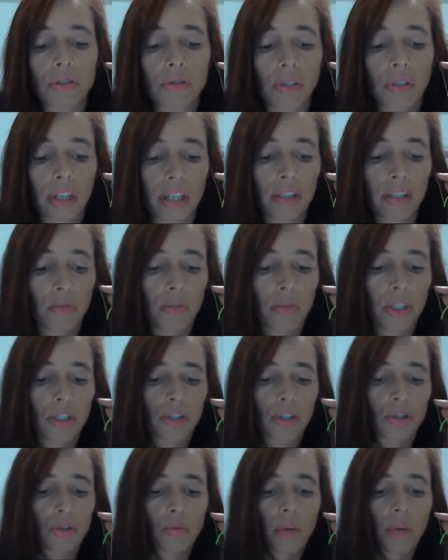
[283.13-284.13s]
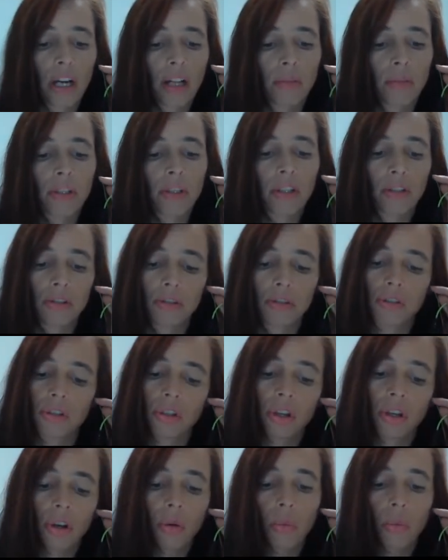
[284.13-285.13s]
to hate speech as well, because, you
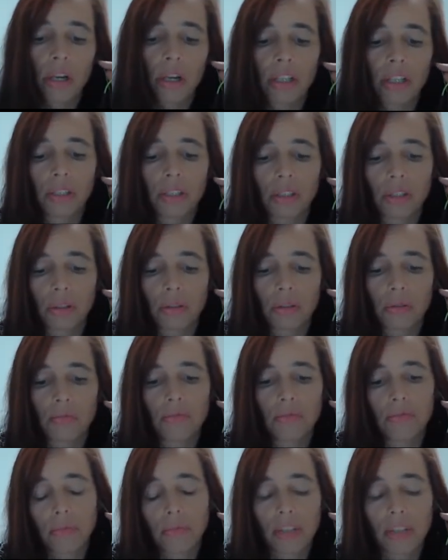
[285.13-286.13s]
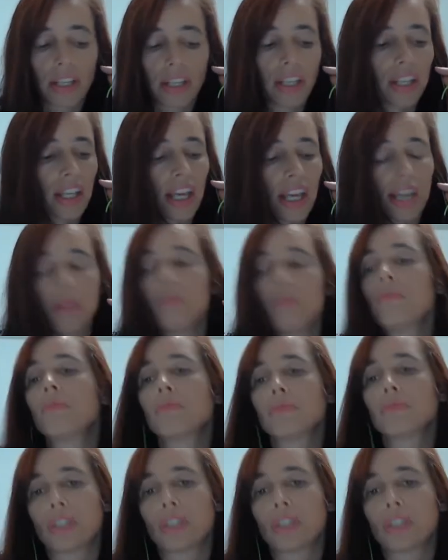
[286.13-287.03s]
know, when you play a game,